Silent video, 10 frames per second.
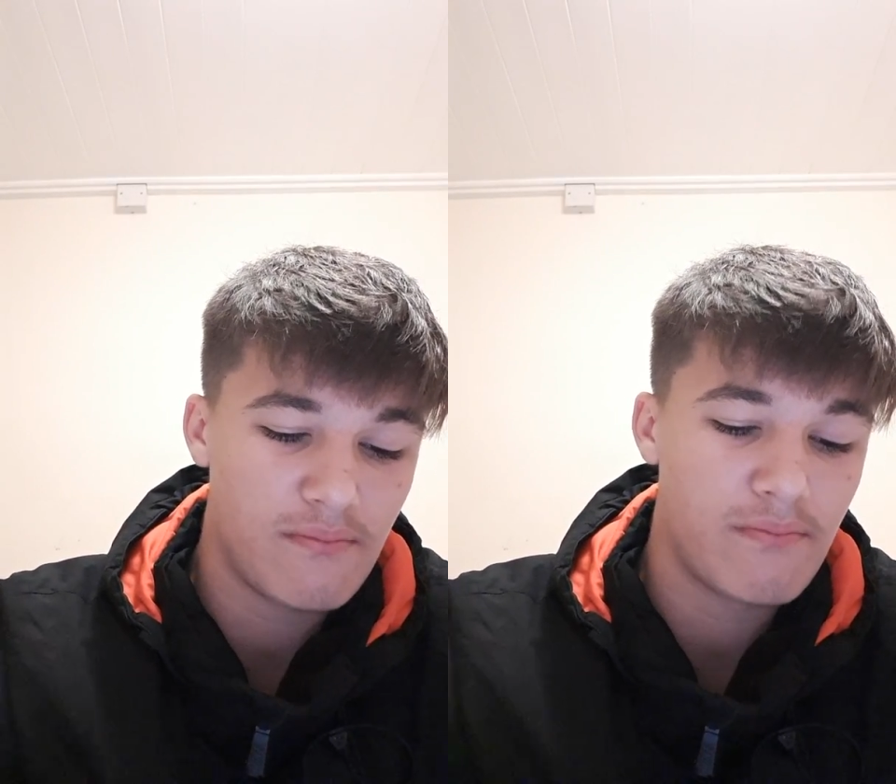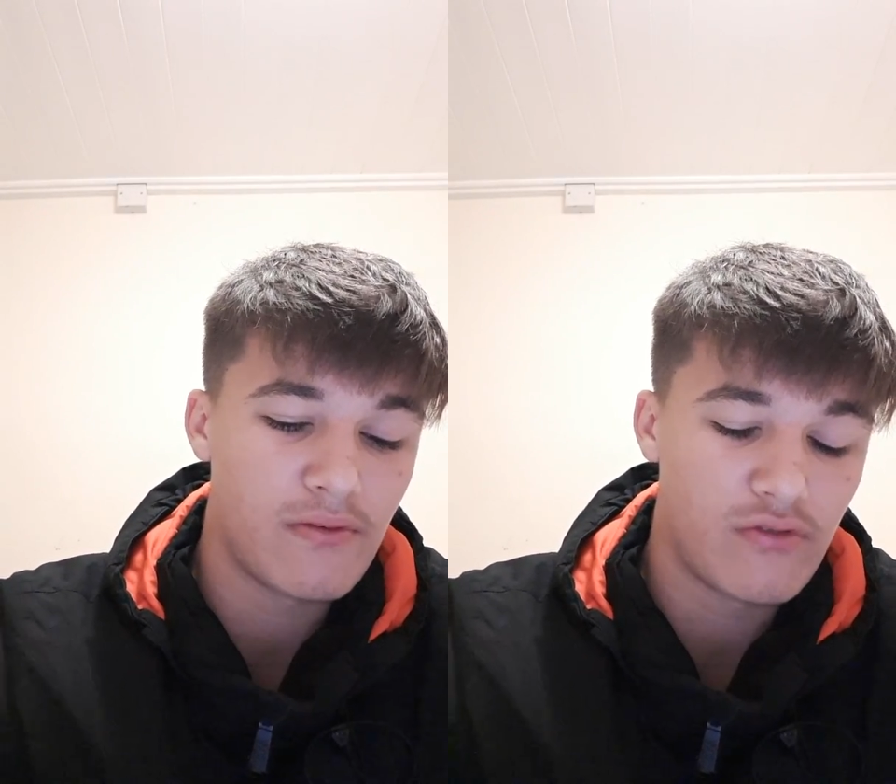
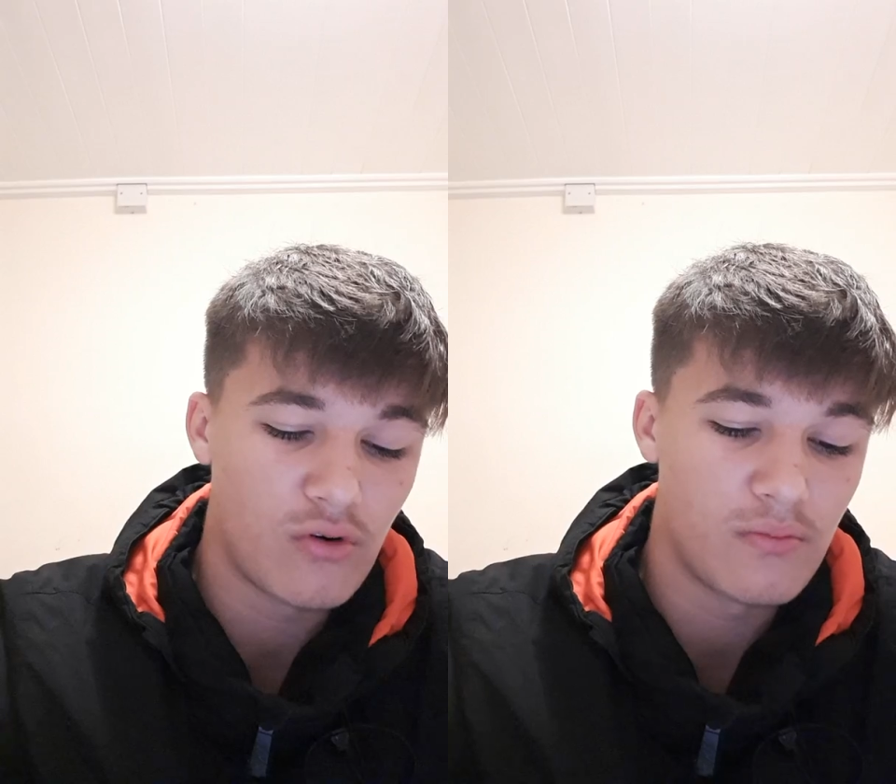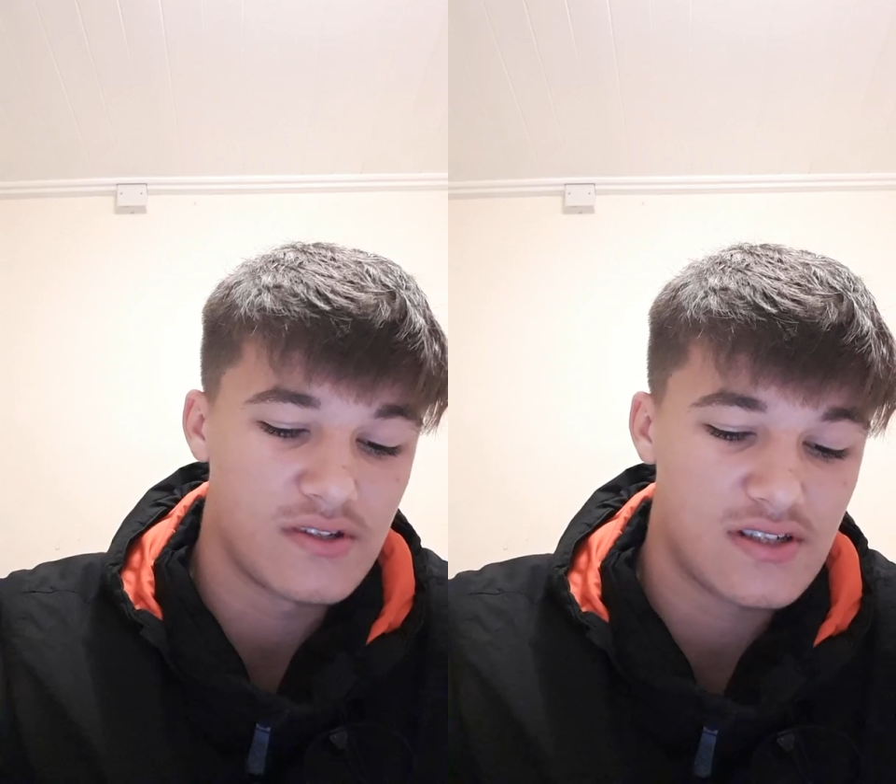
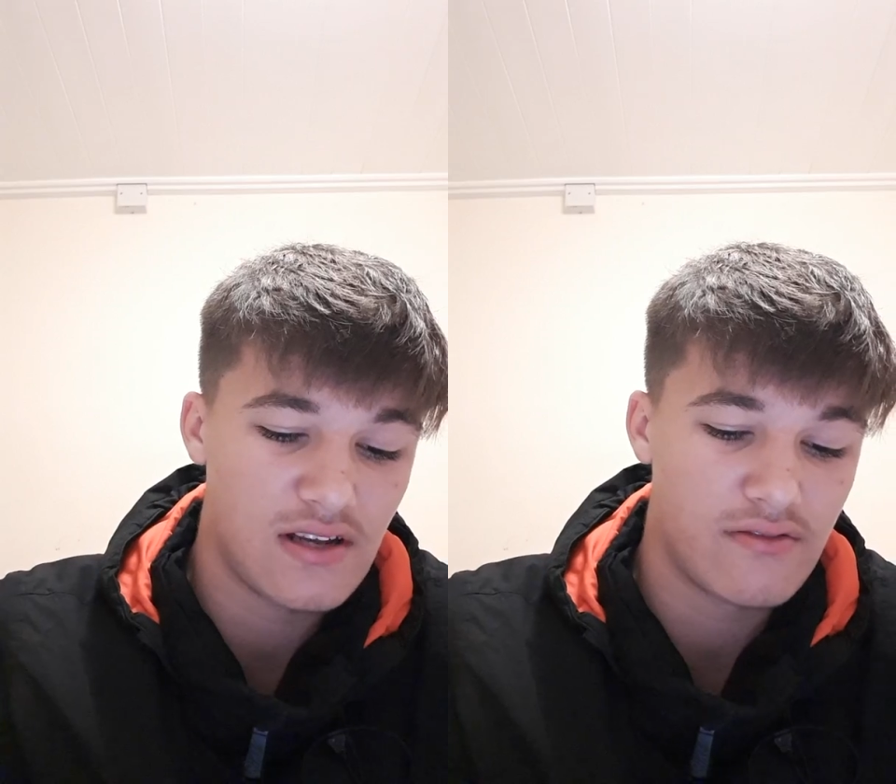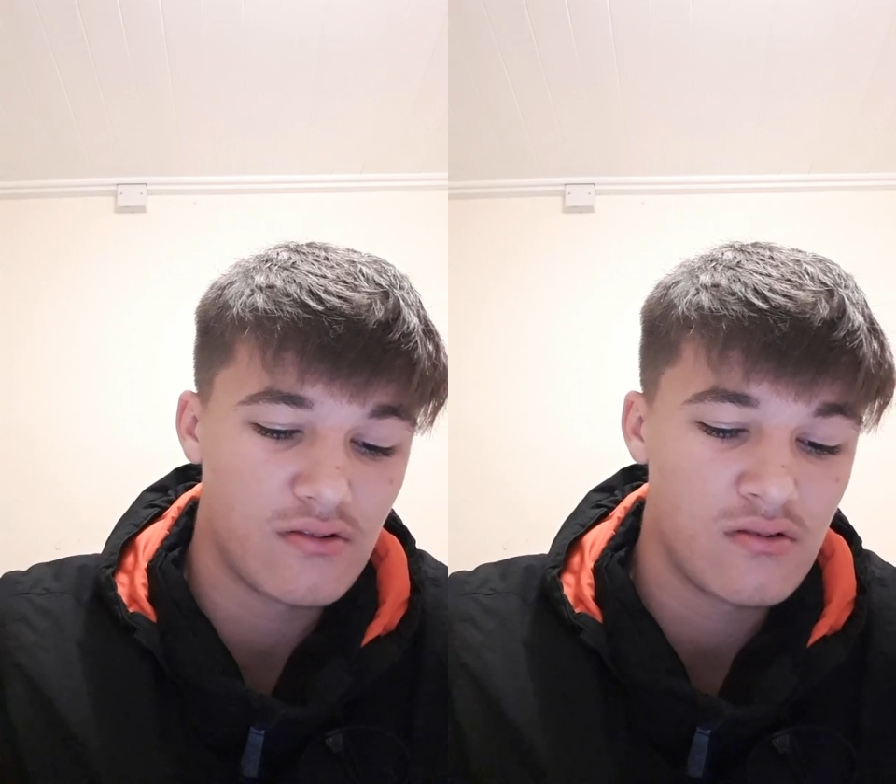performance
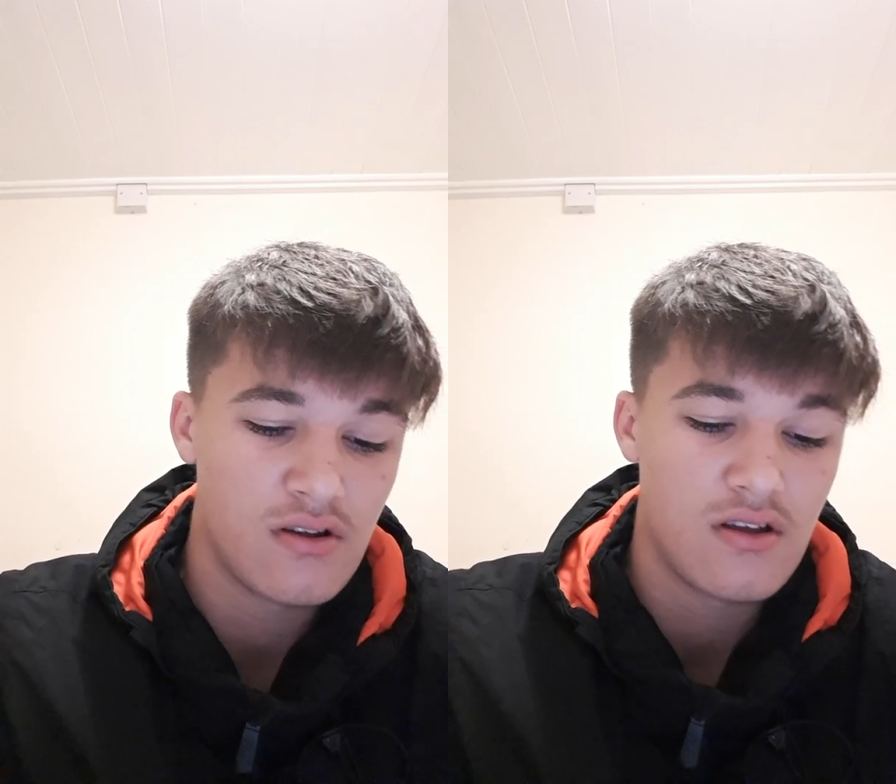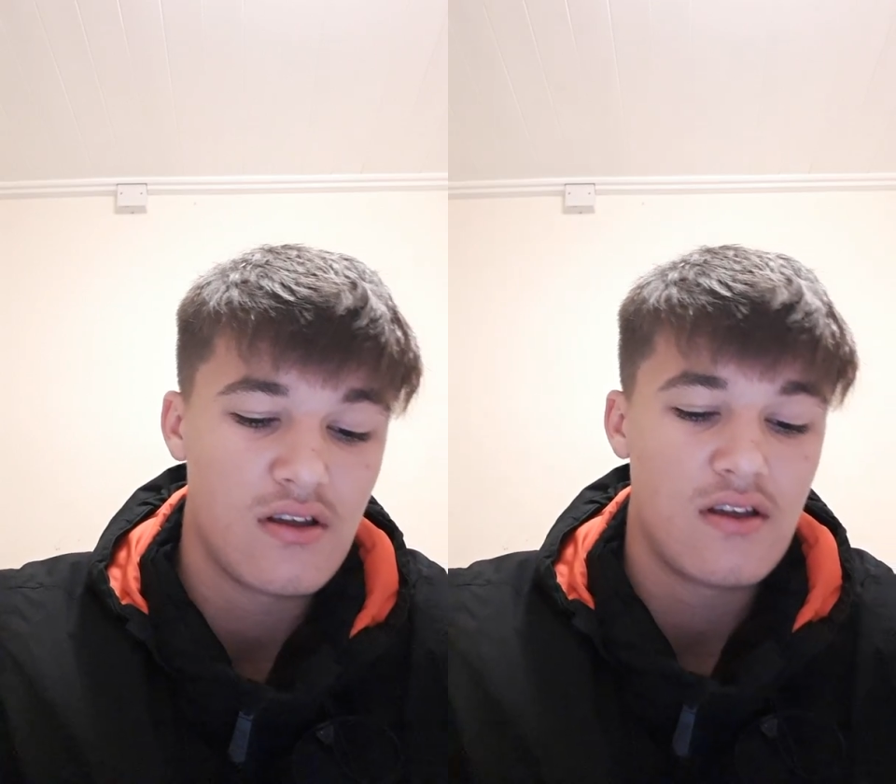level,
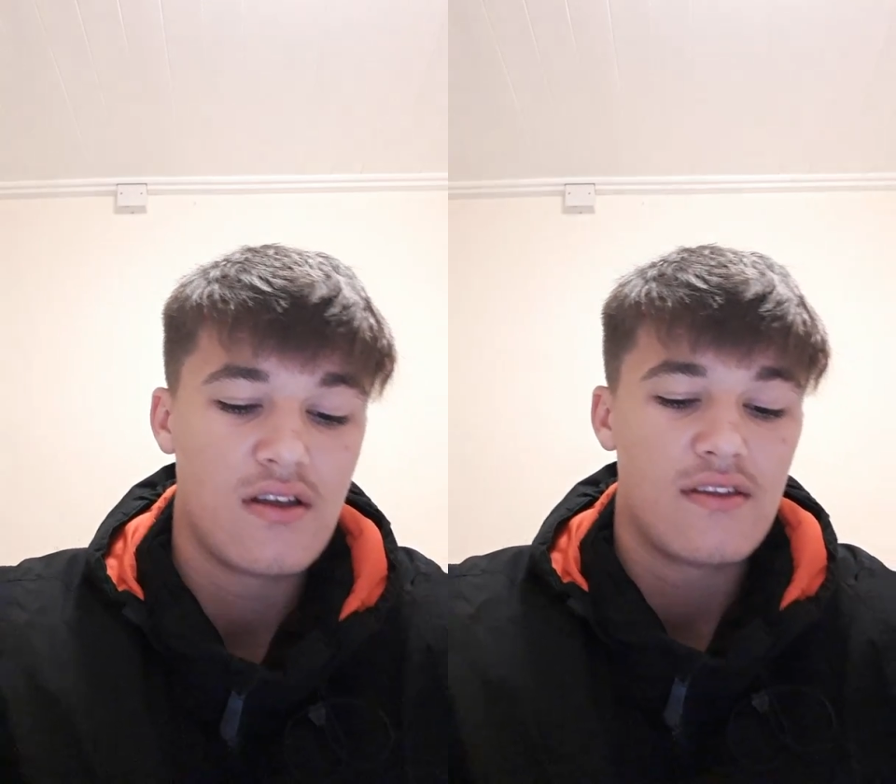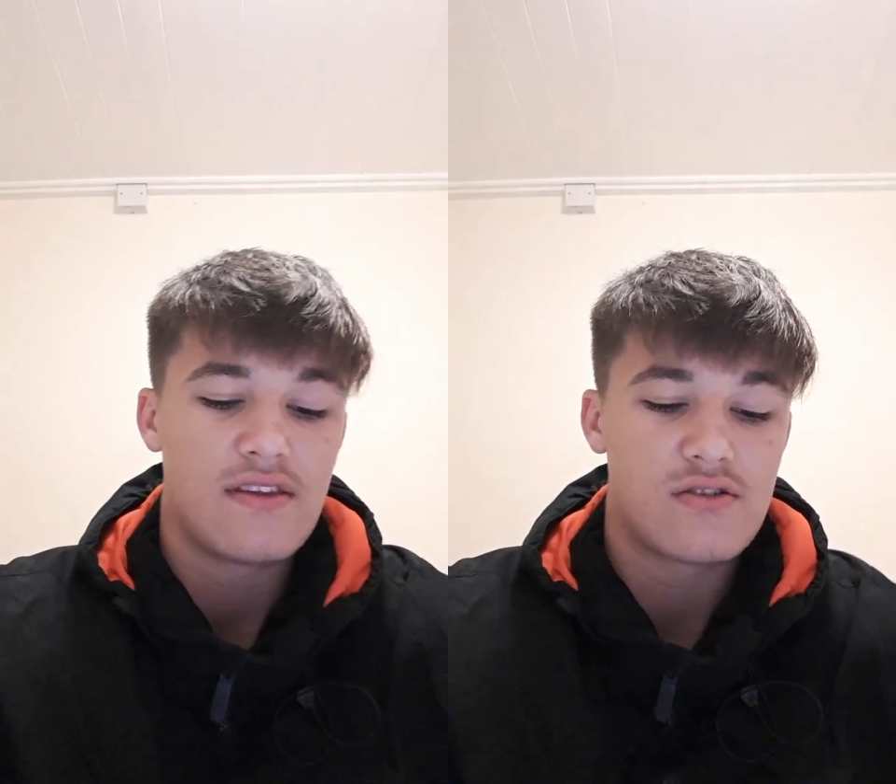
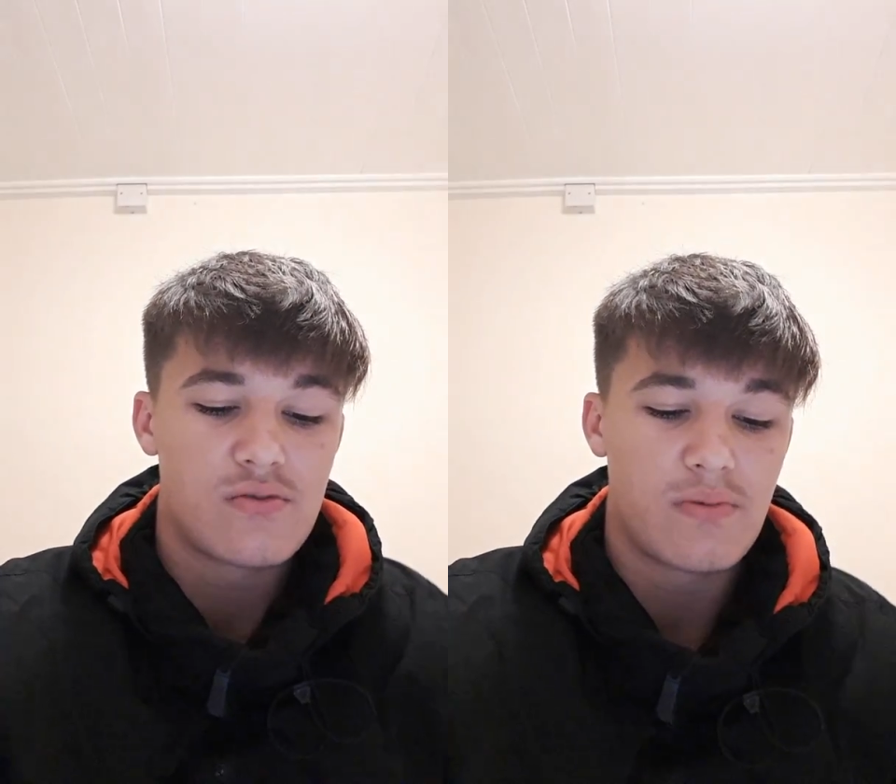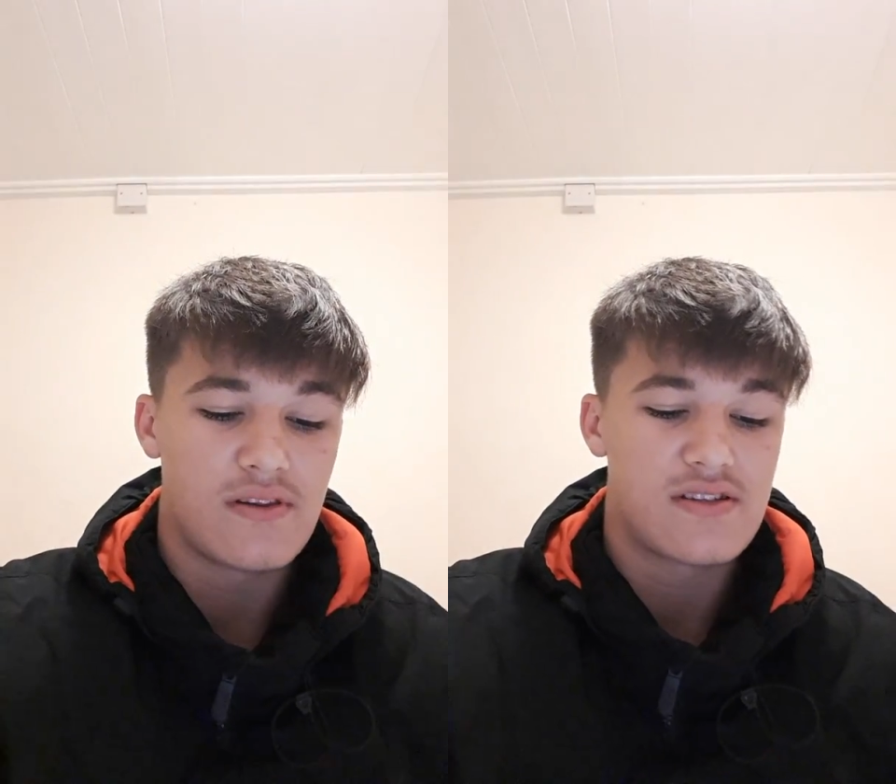this
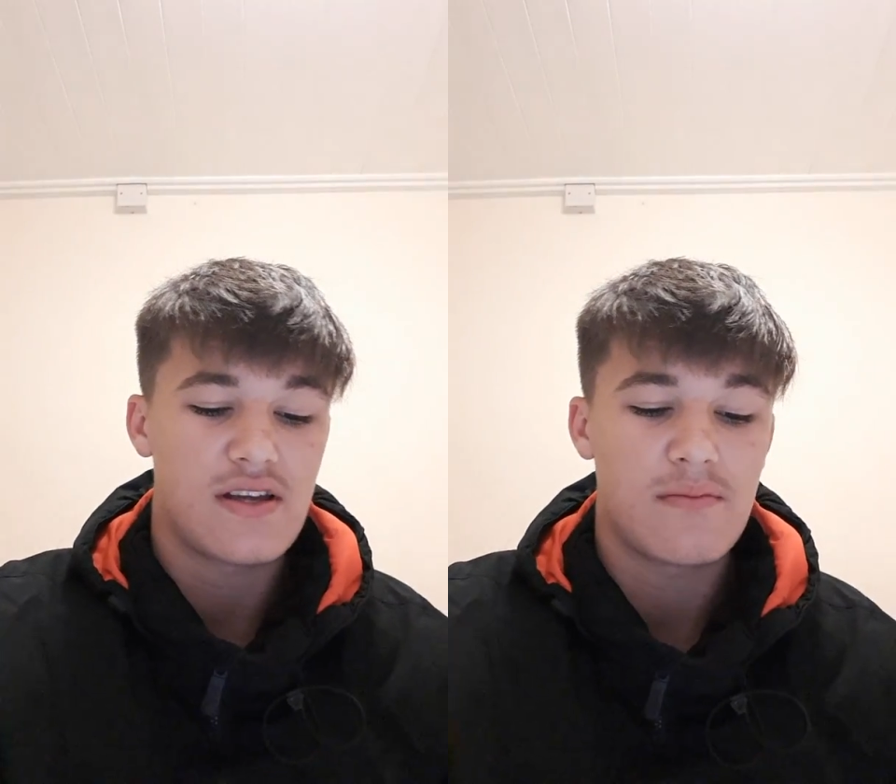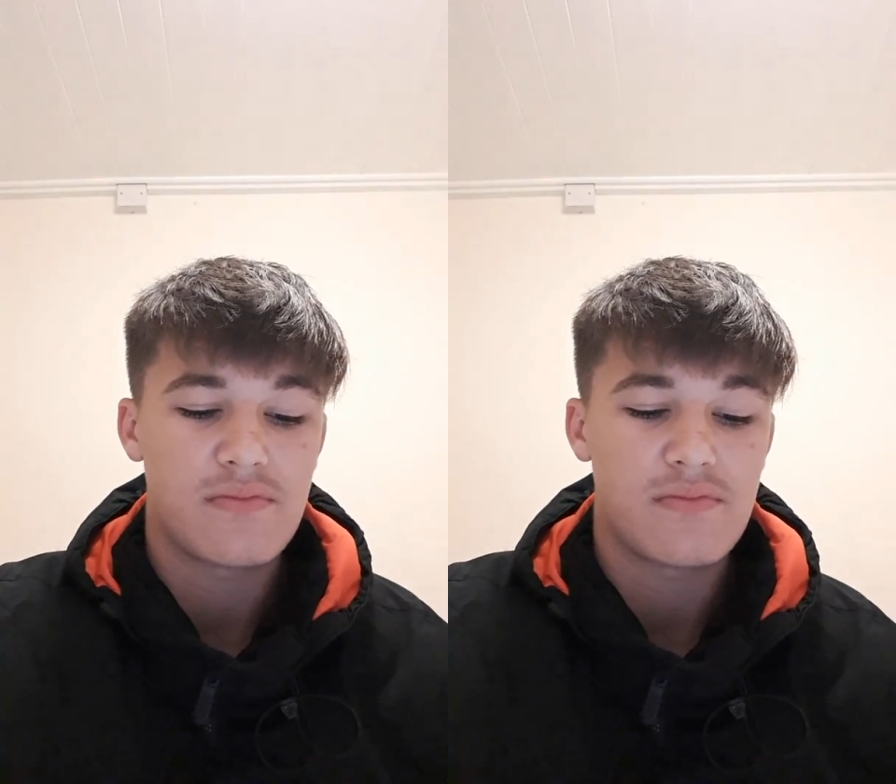would be the same